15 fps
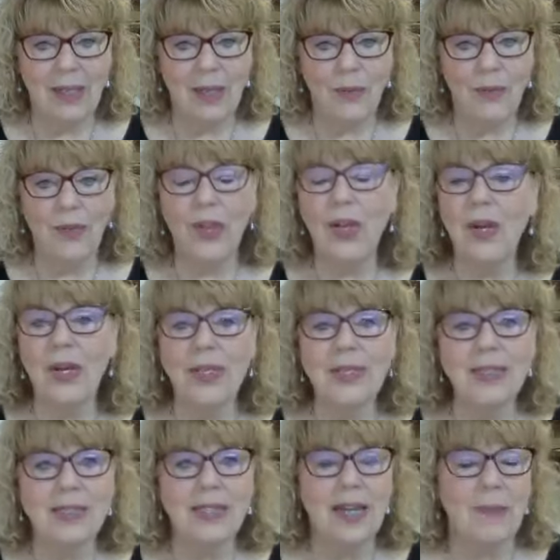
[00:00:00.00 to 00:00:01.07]
For the
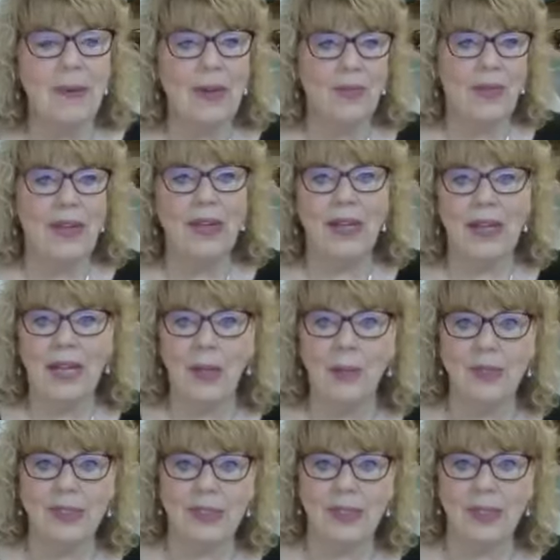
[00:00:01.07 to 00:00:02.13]
longest time, I felt like I
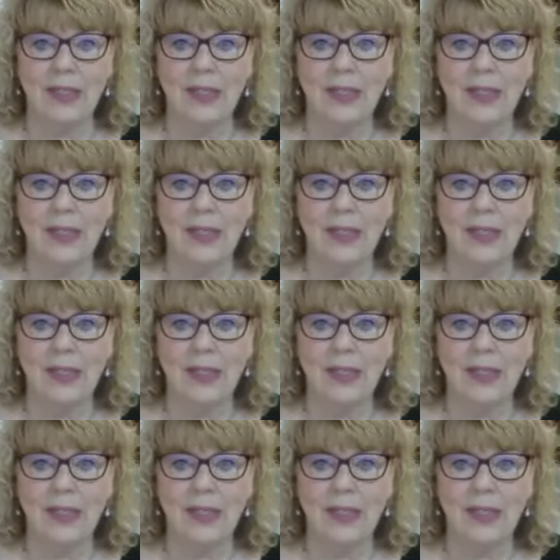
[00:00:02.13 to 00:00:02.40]
was a